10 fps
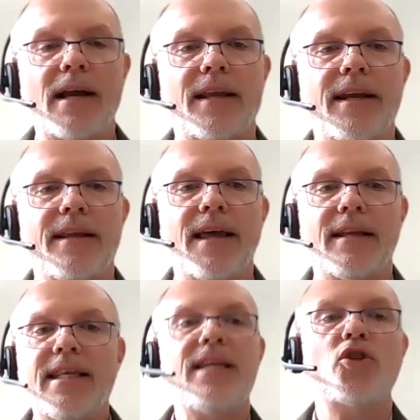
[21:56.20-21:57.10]
violated
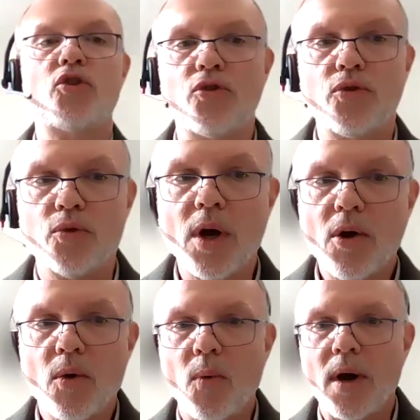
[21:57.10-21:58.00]
that leads to
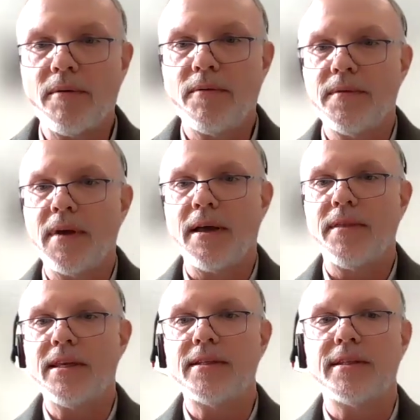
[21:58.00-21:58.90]
one of
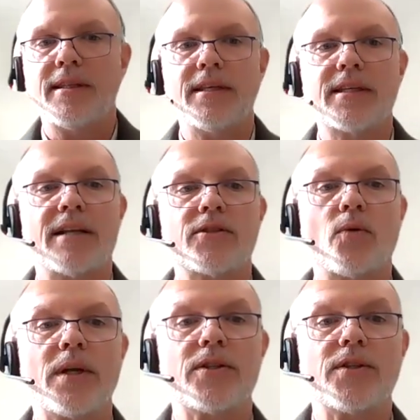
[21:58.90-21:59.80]
these
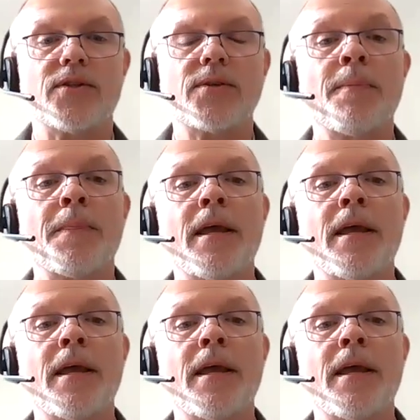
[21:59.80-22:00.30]
consequences.